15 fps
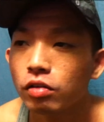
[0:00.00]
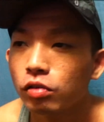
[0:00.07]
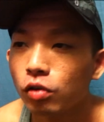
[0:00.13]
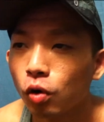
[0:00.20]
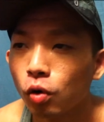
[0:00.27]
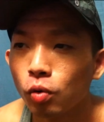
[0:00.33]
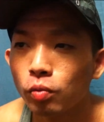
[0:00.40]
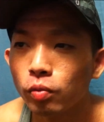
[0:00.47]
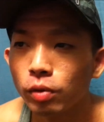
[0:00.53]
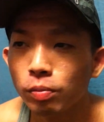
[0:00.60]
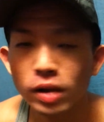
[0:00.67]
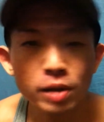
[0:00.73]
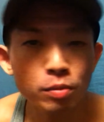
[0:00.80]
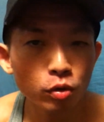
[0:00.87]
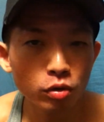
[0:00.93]
So we're
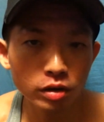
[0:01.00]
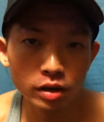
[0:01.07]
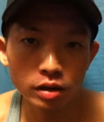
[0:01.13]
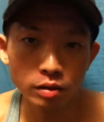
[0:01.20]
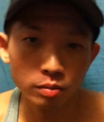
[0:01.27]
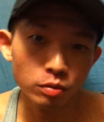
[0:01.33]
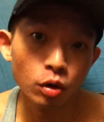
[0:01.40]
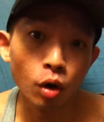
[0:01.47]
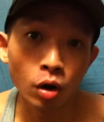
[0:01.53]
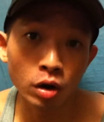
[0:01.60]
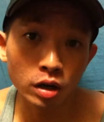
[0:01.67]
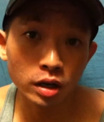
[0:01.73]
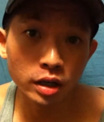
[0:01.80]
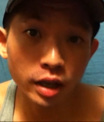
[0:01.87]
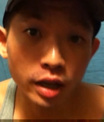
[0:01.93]
playing mostly the
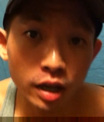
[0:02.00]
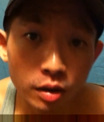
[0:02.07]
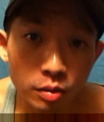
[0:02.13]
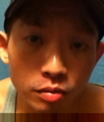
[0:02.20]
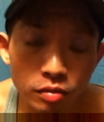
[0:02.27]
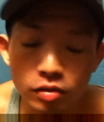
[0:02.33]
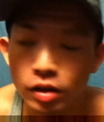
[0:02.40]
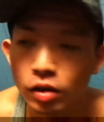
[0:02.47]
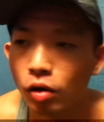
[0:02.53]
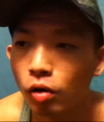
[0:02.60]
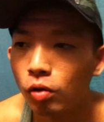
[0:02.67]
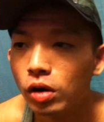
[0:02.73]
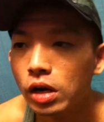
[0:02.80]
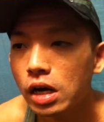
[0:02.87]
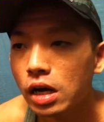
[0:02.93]
longer games and
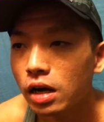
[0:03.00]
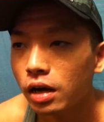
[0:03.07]
all.